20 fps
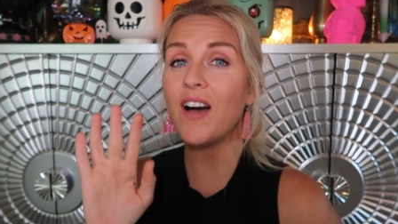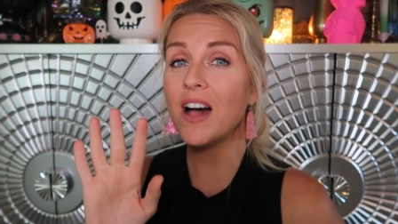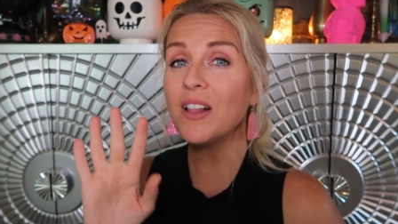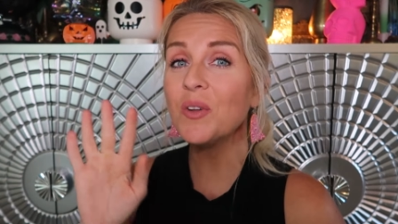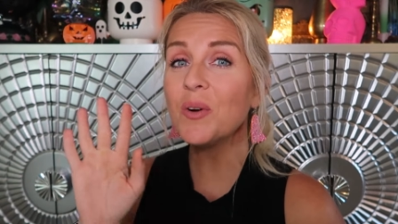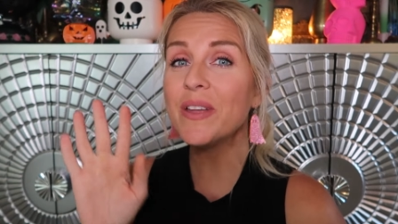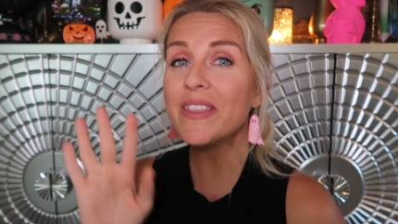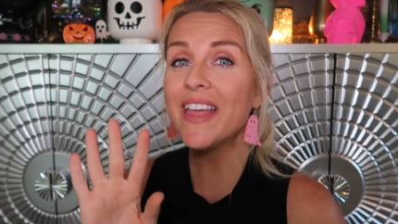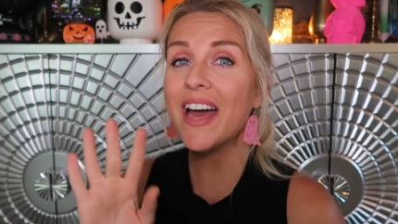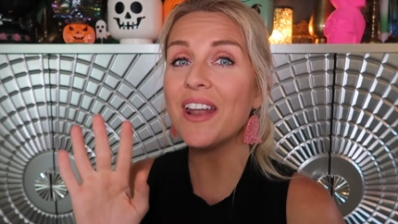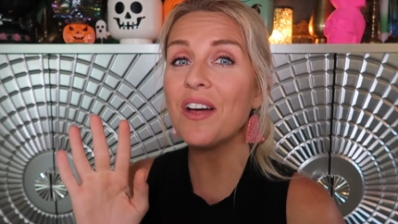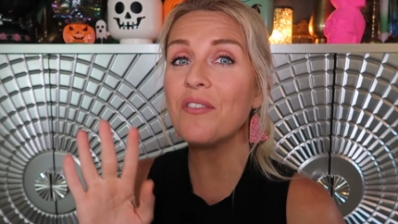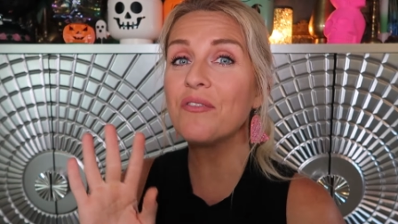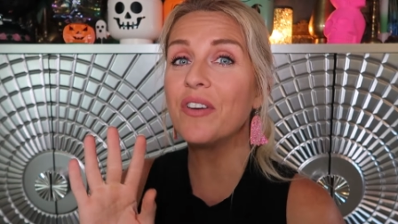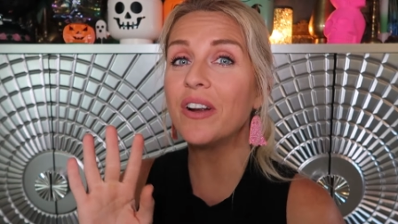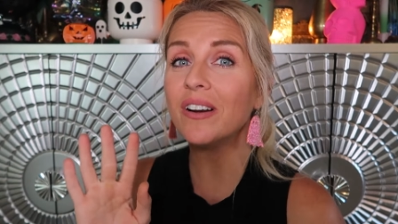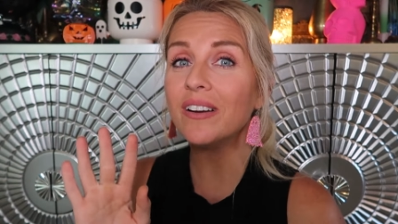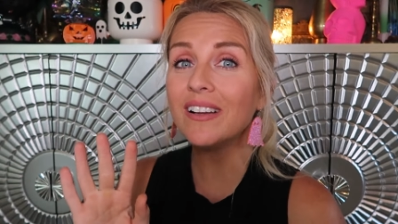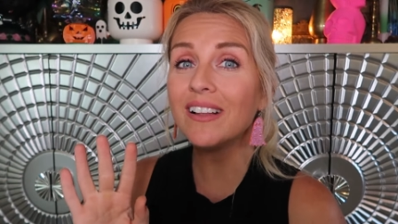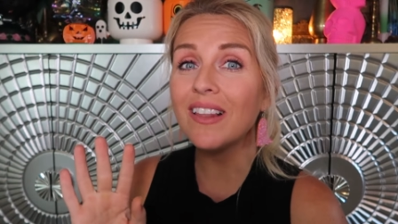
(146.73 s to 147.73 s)
Following that up
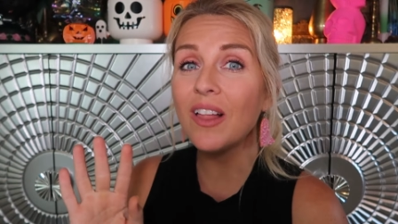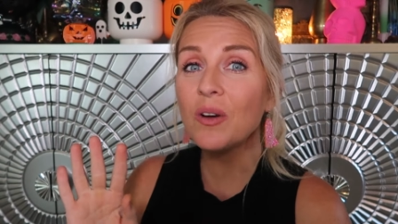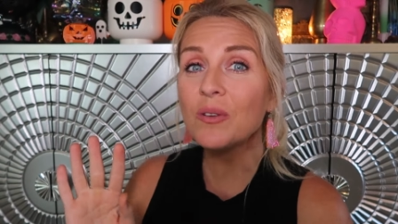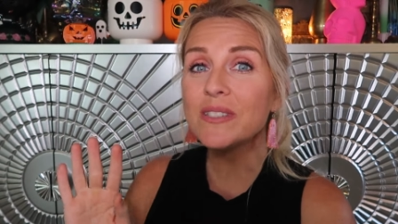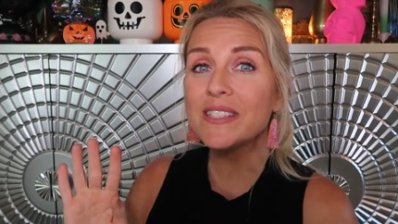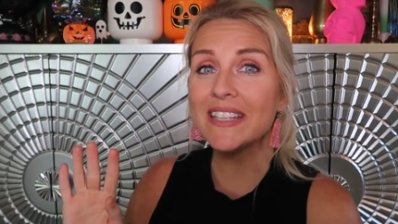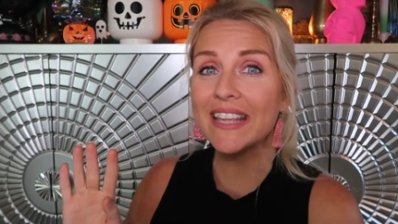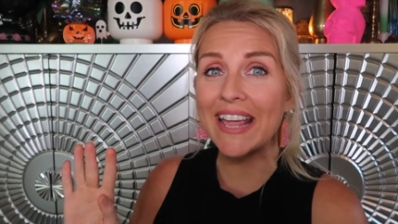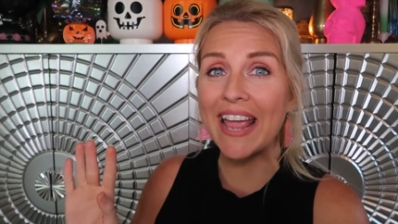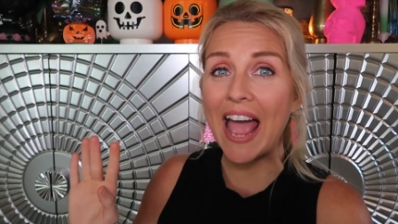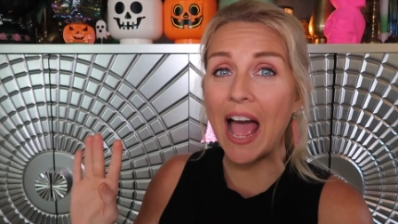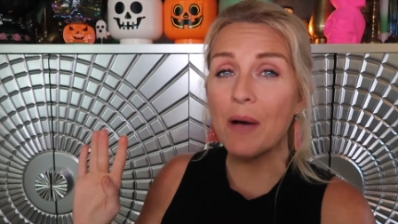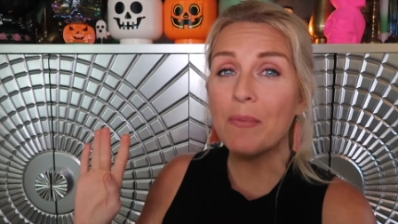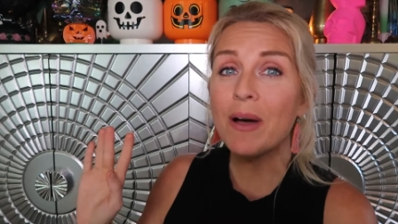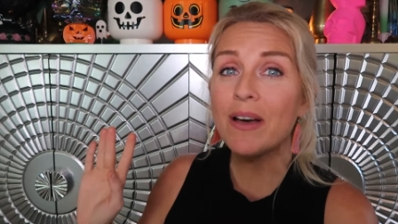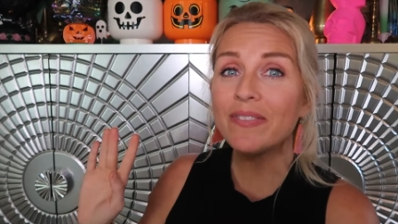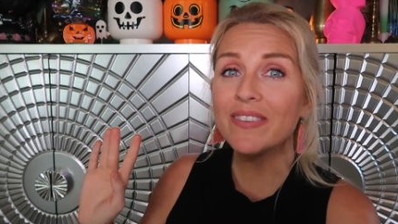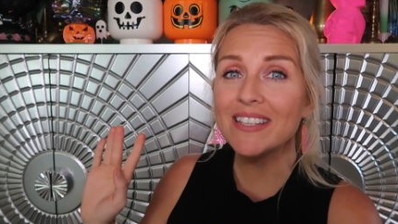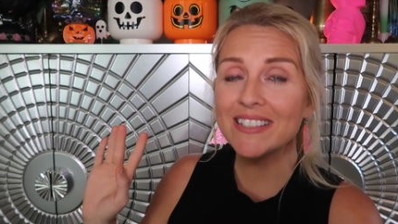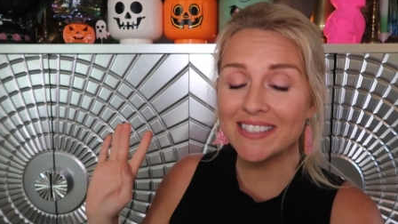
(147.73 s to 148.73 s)
very closely, how
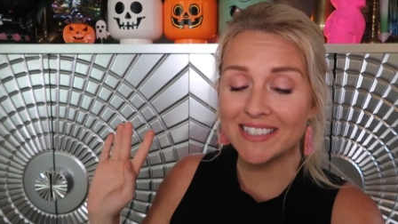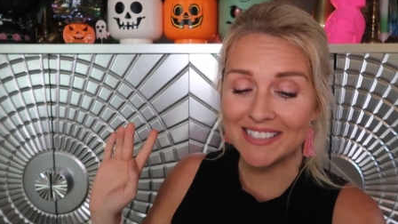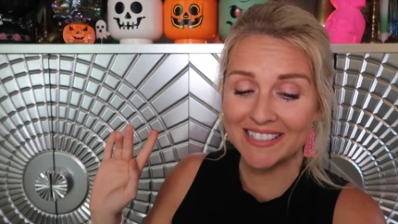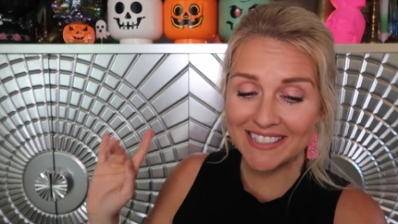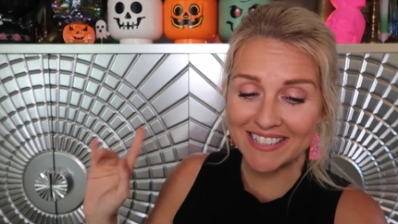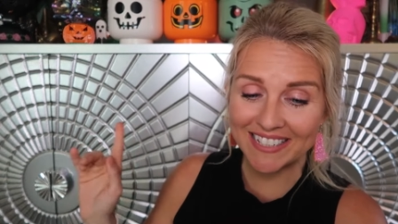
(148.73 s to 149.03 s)
about this